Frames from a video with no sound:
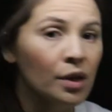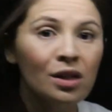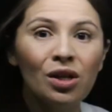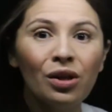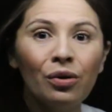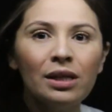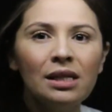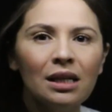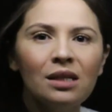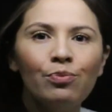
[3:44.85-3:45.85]
So there are
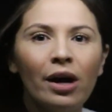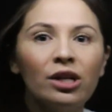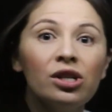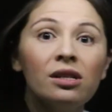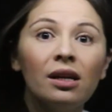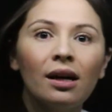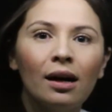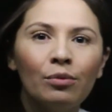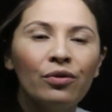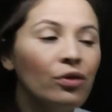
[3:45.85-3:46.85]
6 branches that
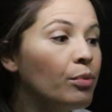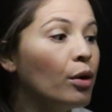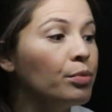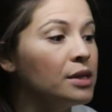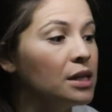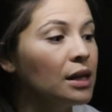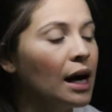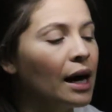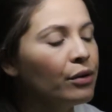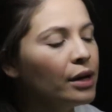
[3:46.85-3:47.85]
come off the popliteal
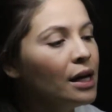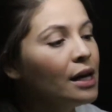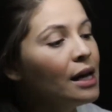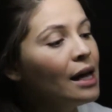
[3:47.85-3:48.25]
artery,